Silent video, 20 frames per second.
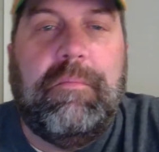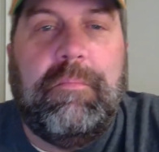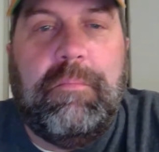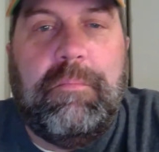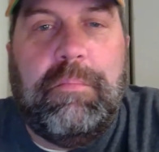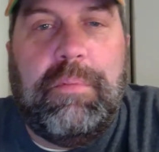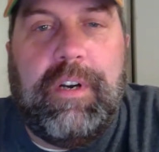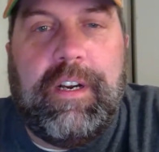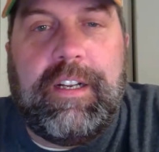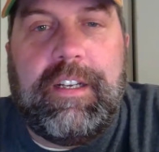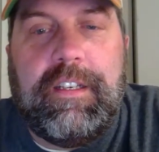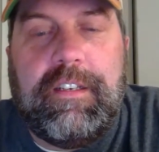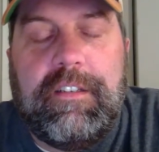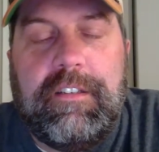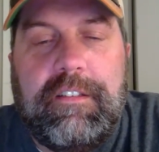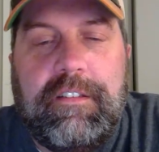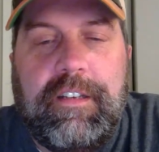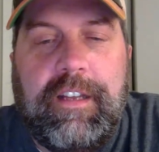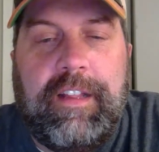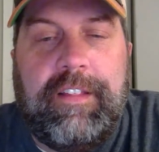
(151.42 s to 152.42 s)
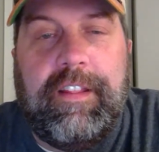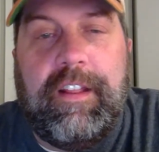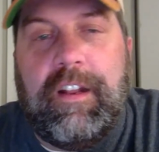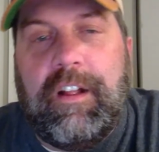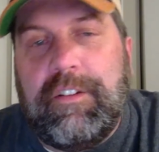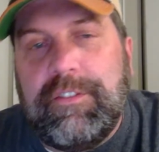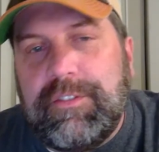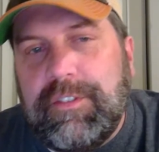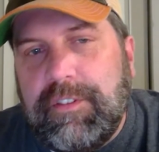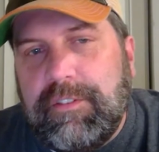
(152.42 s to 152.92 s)
Brick and then
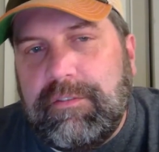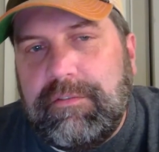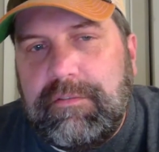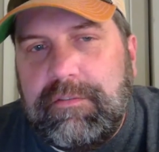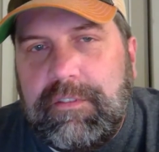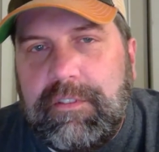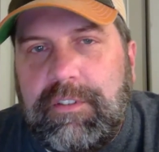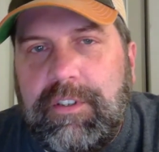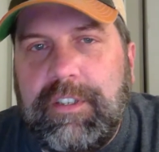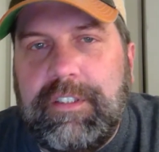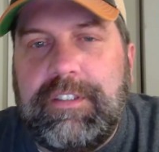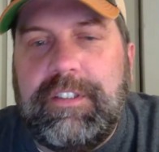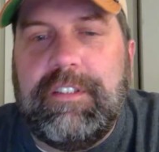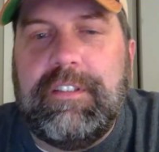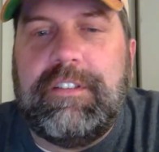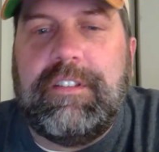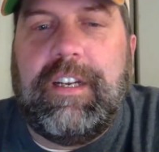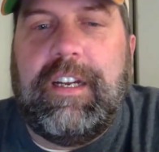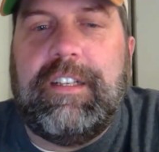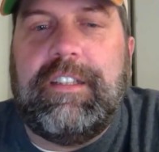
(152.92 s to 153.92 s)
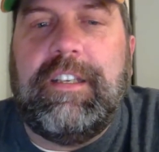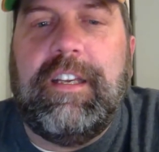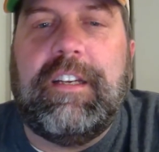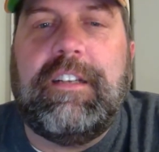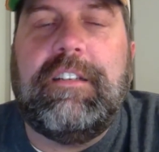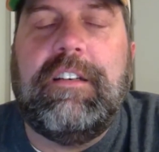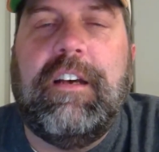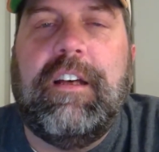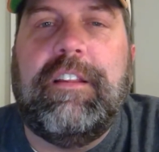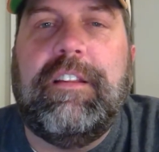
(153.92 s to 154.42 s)
also Chris, his
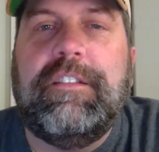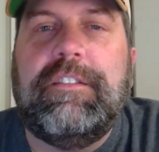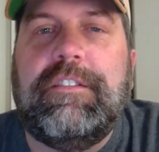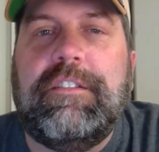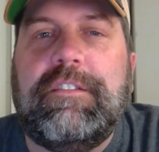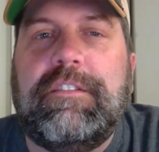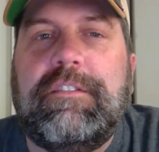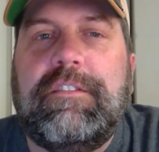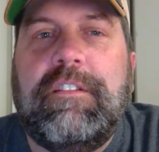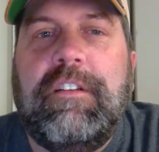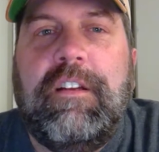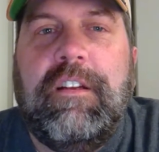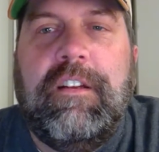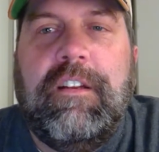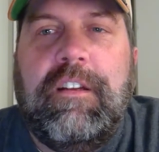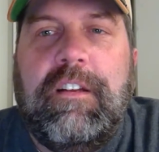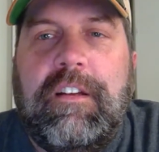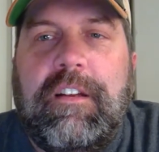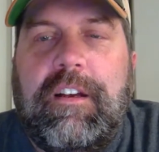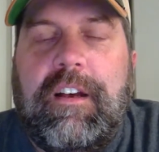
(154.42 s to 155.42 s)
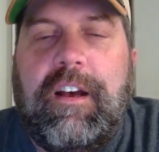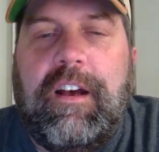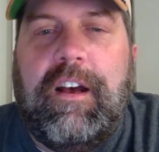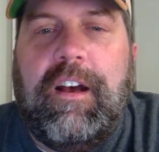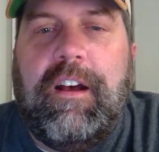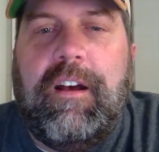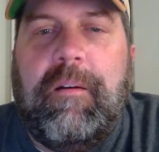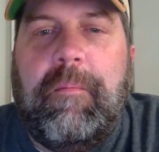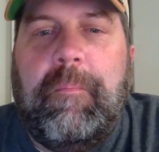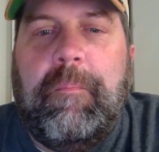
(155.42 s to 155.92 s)
sidekick. This is...
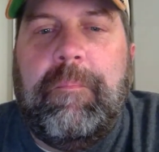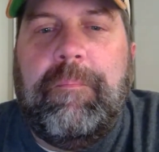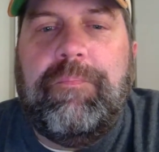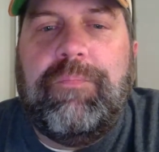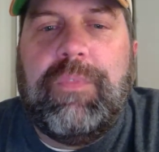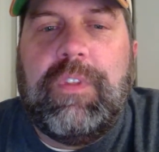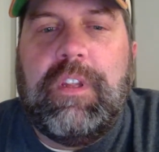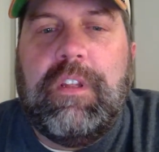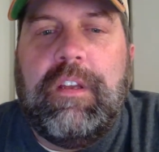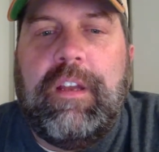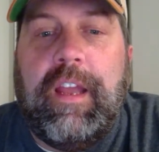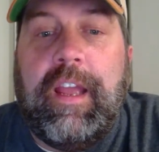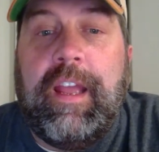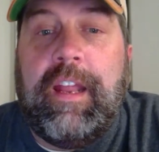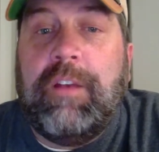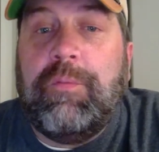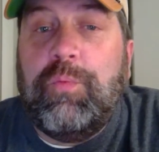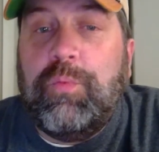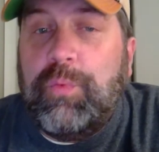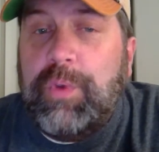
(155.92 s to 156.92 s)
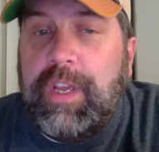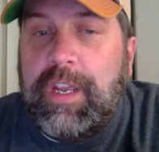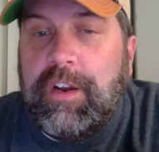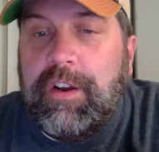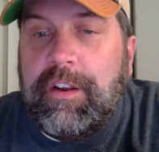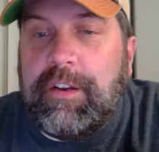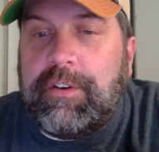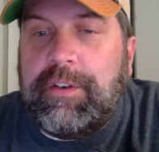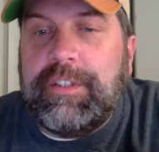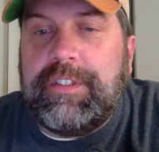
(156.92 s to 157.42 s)
and we here
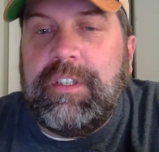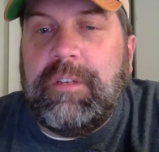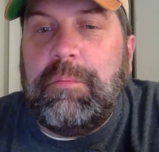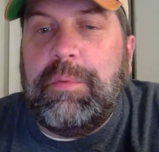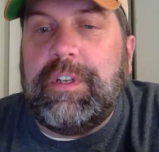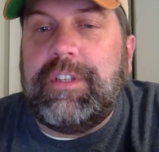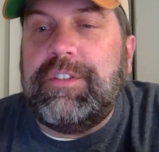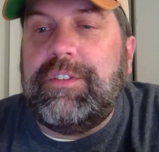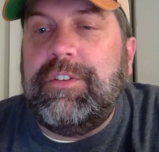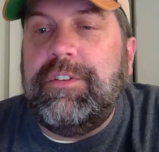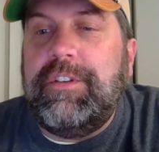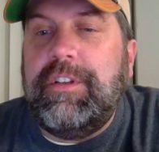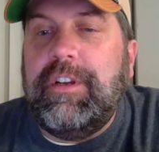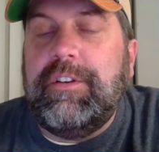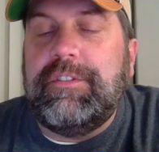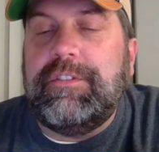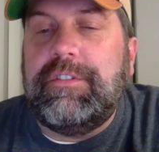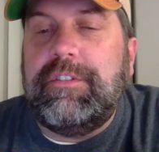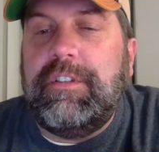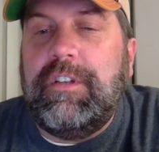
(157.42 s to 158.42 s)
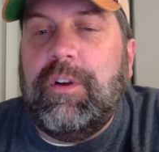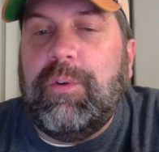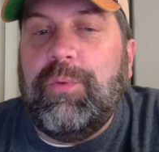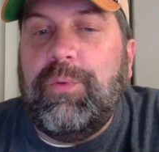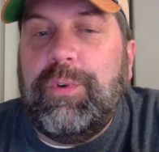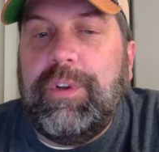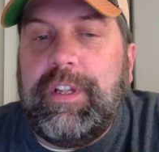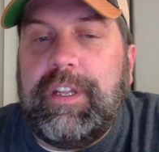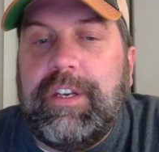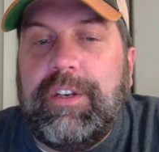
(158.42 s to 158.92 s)
at Chris and Brick Studios,
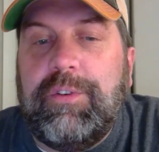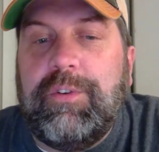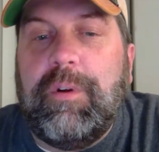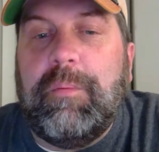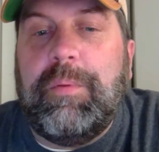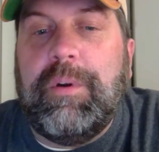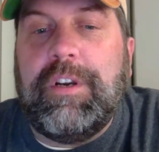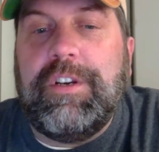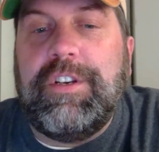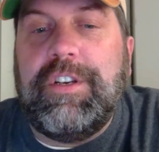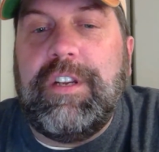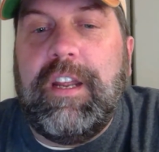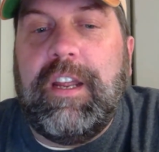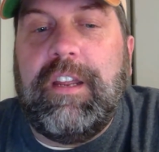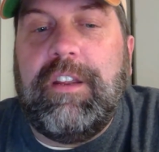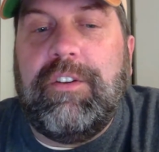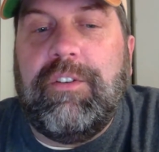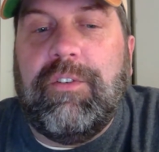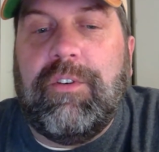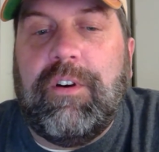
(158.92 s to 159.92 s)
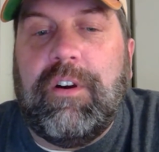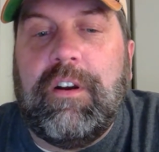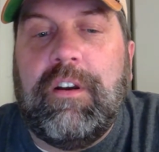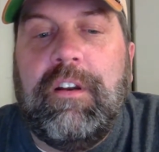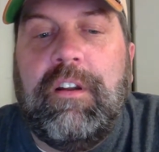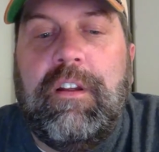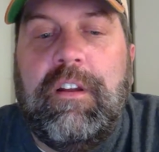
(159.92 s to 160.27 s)
really do appreciate your